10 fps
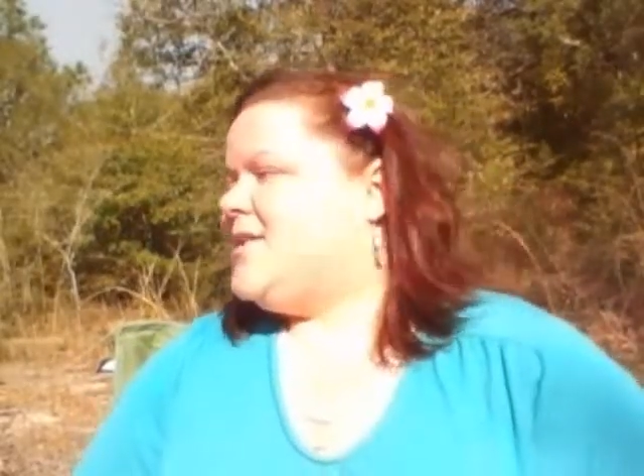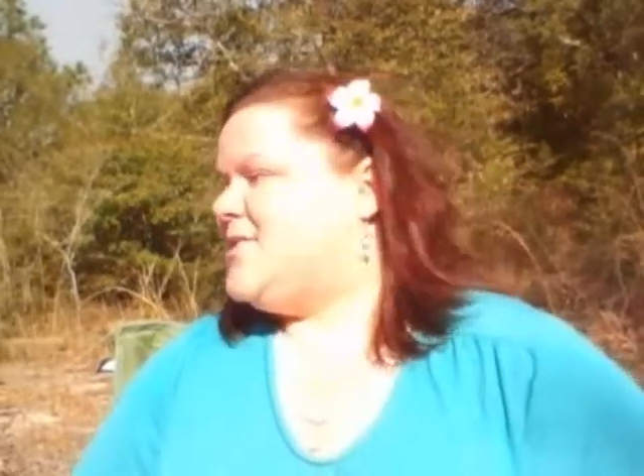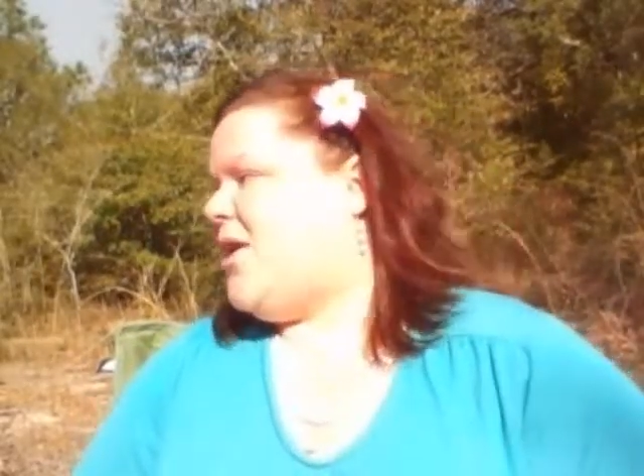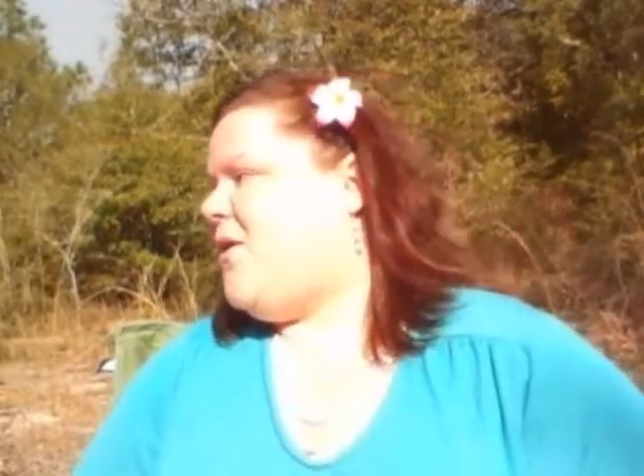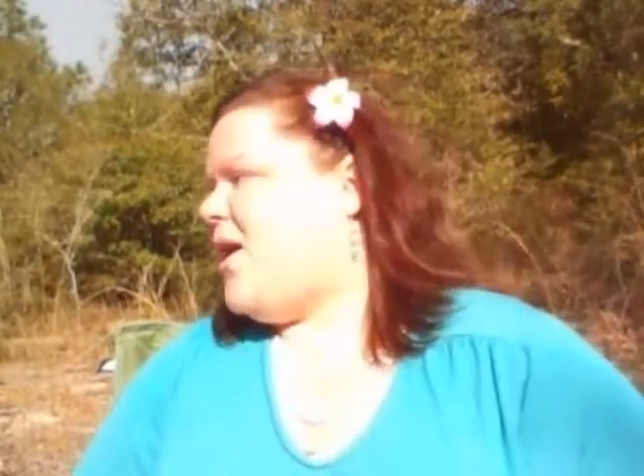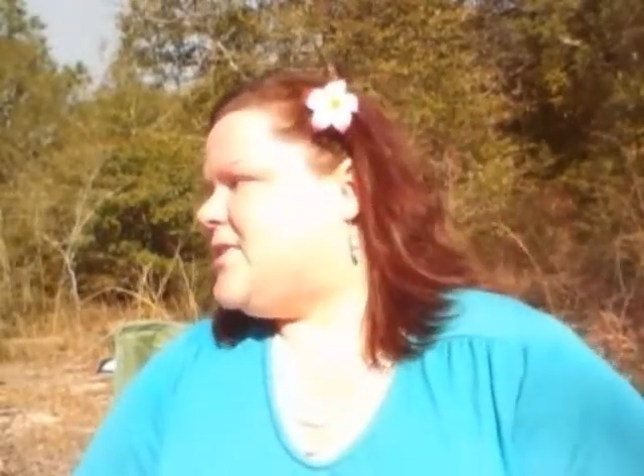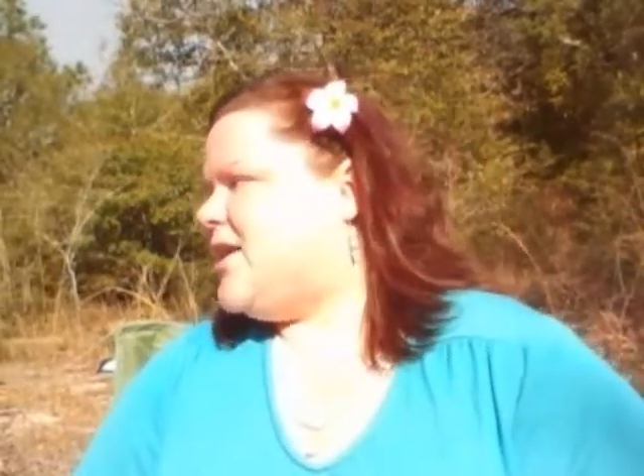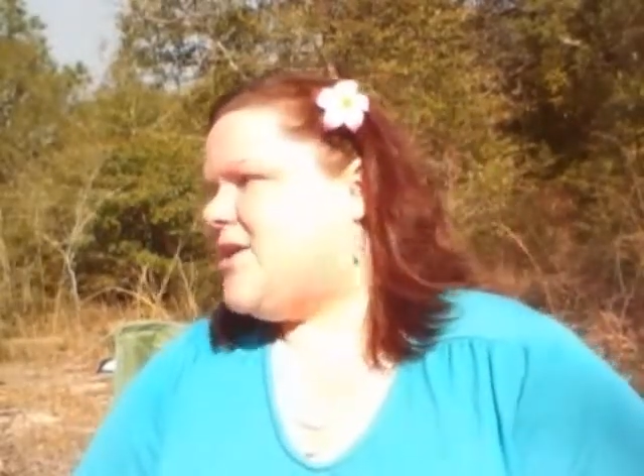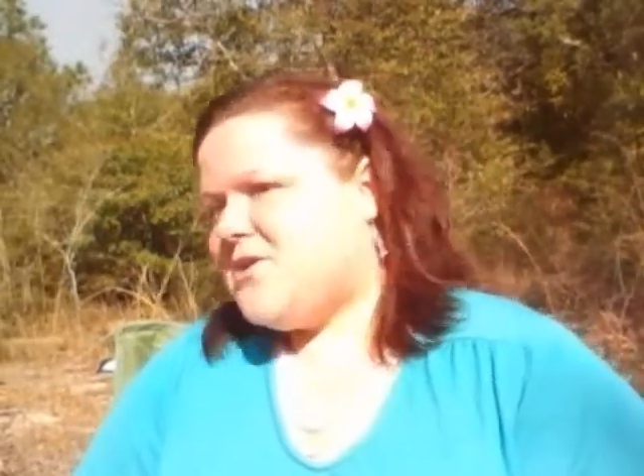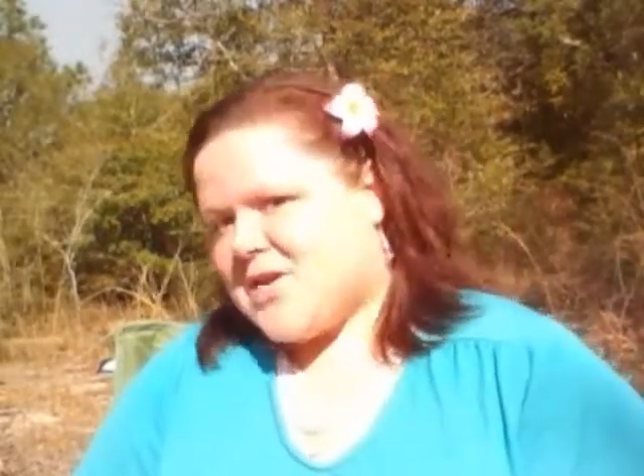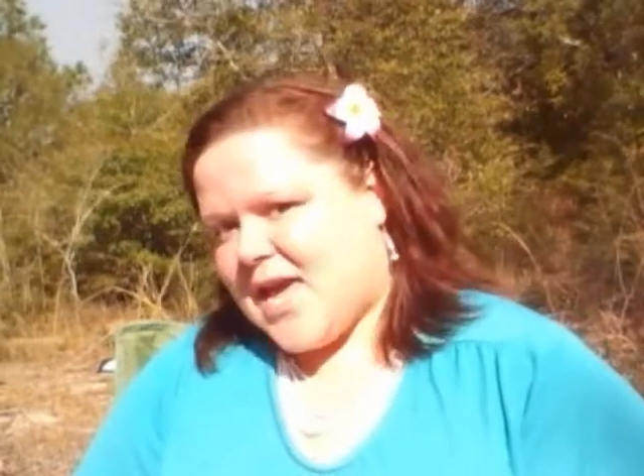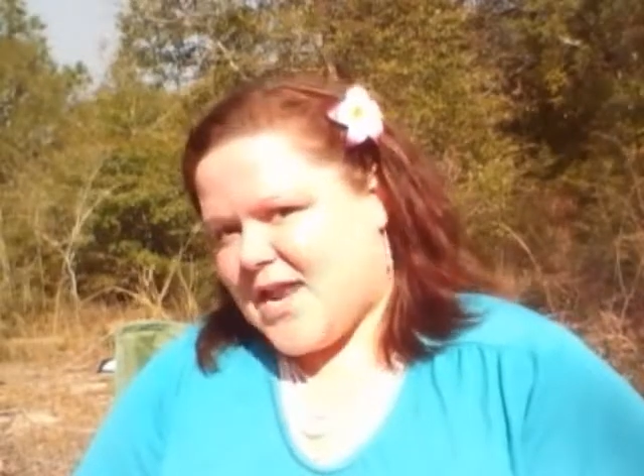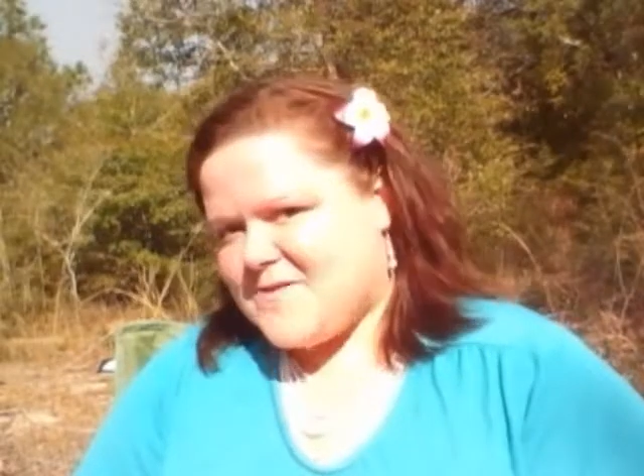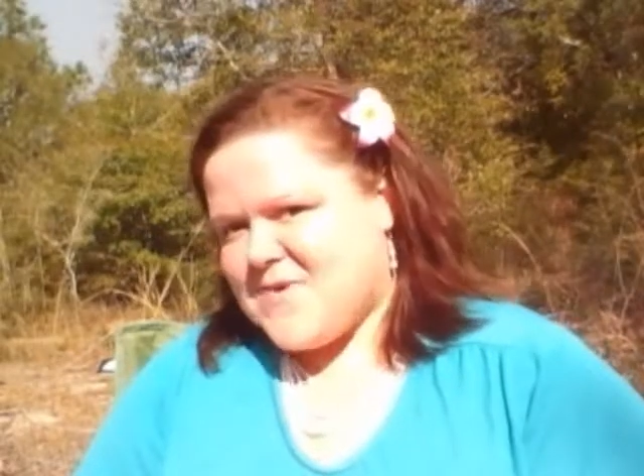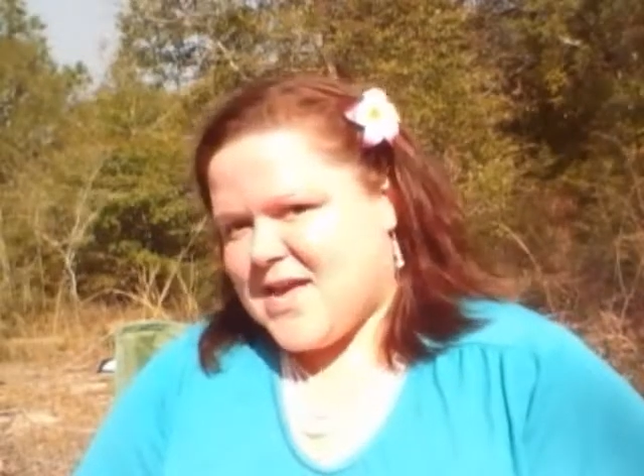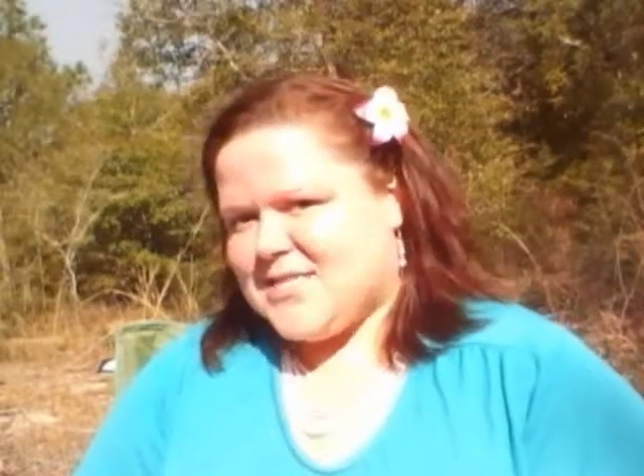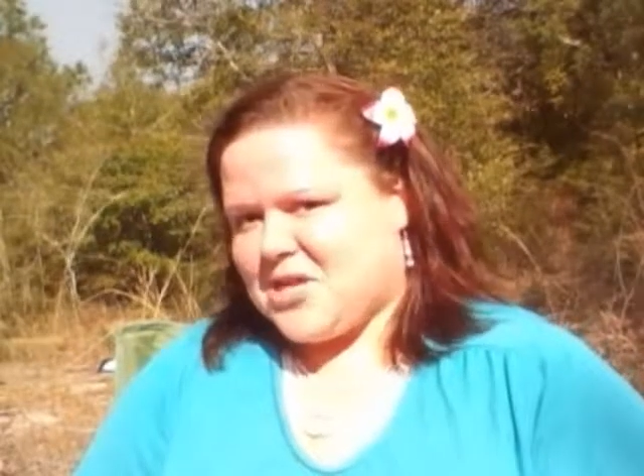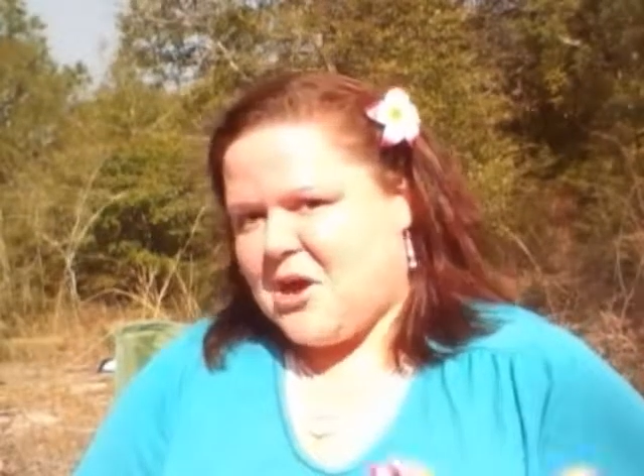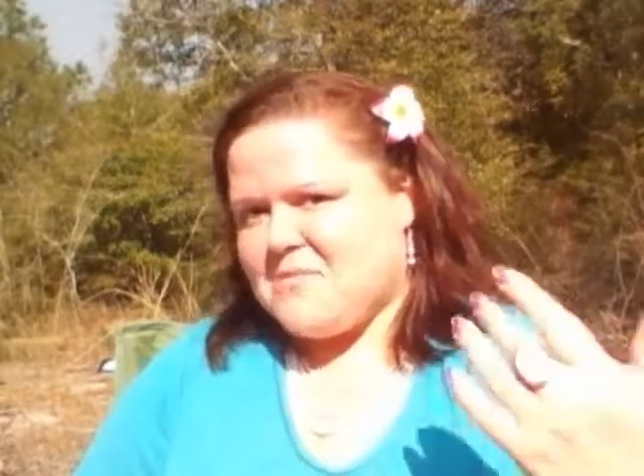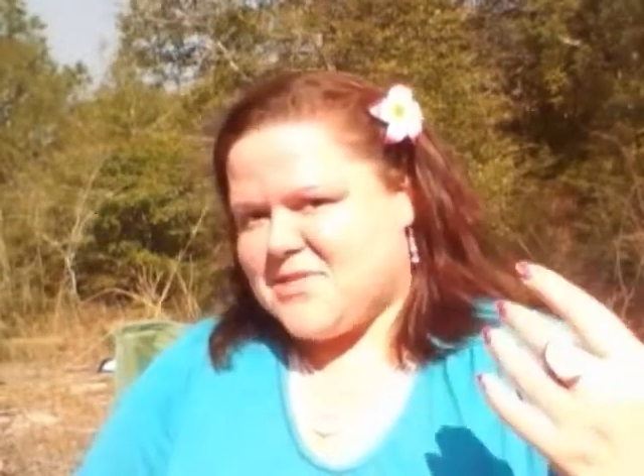So I said, are you kidding me?
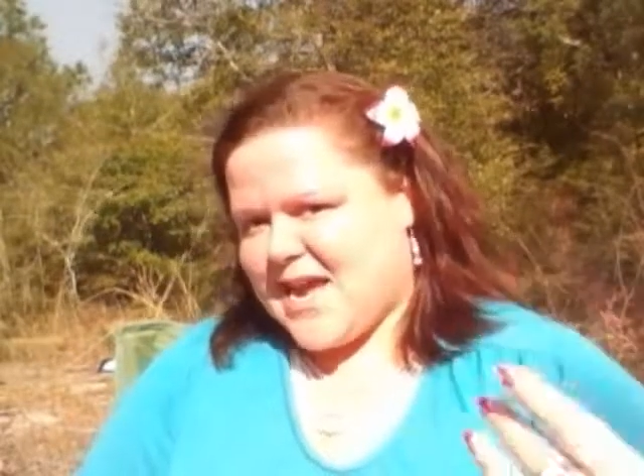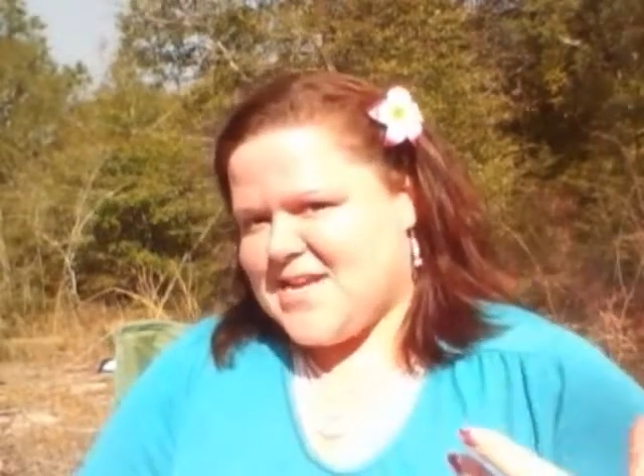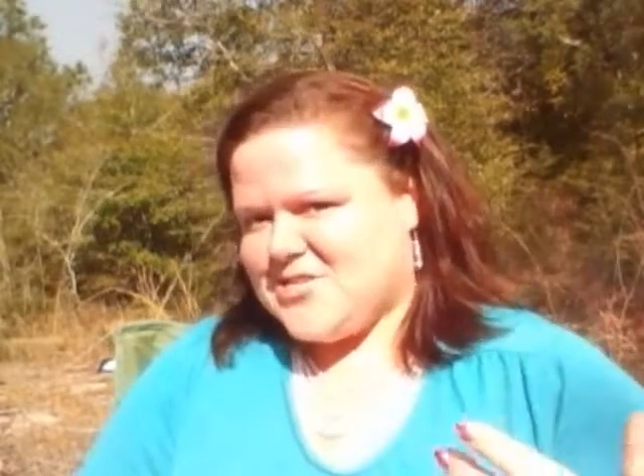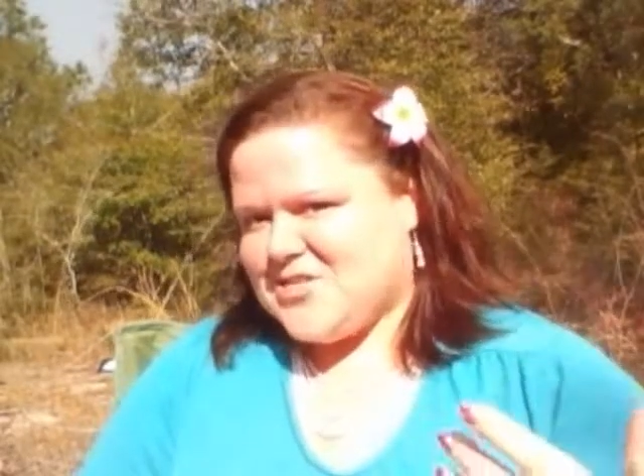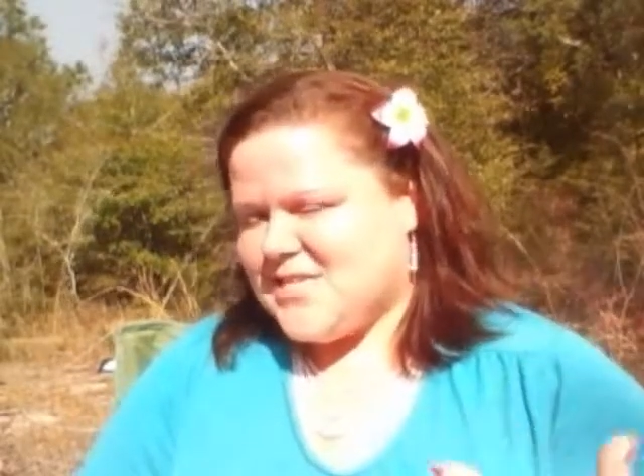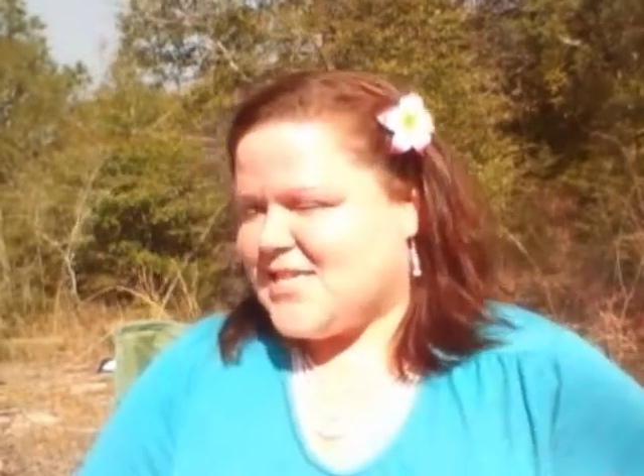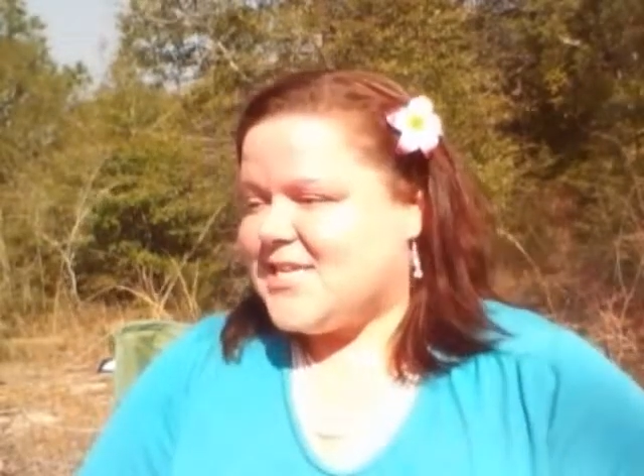So I'm dangerous?